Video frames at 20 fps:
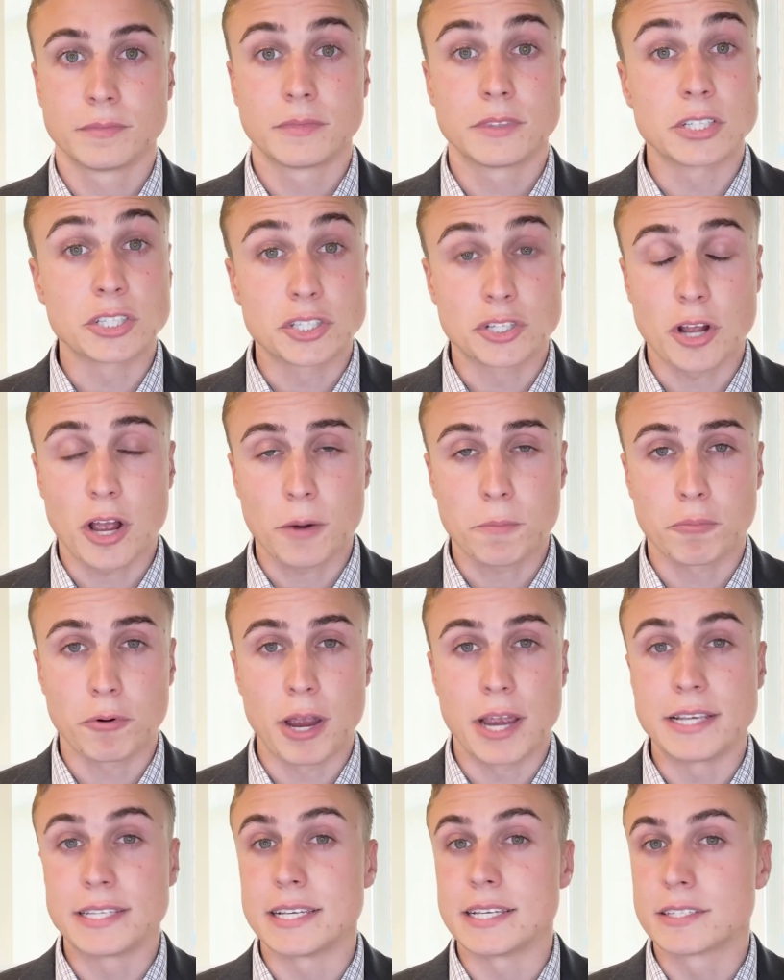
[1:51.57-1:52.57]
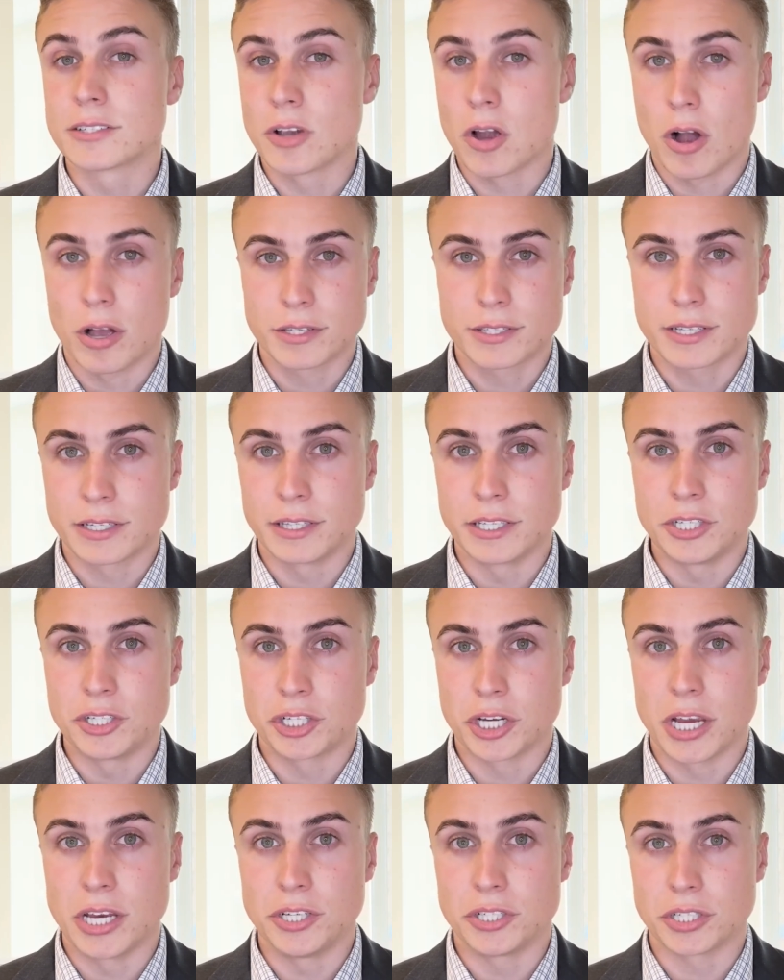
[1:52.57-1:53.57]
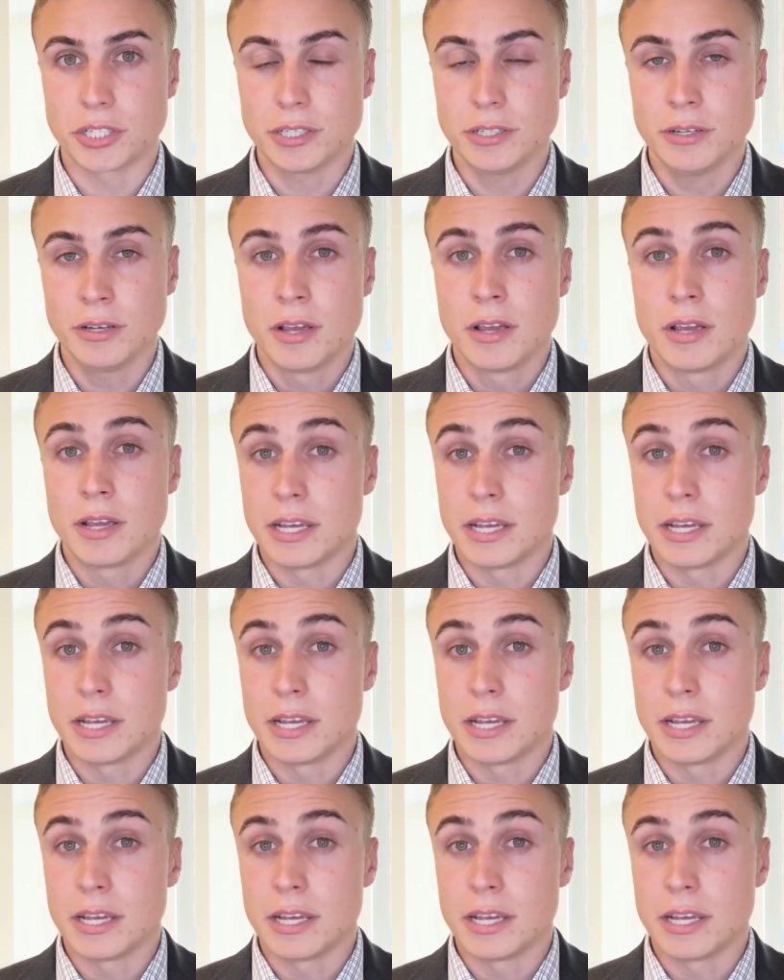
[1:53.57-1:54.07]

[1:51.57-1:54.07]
The stock price is constantly changing,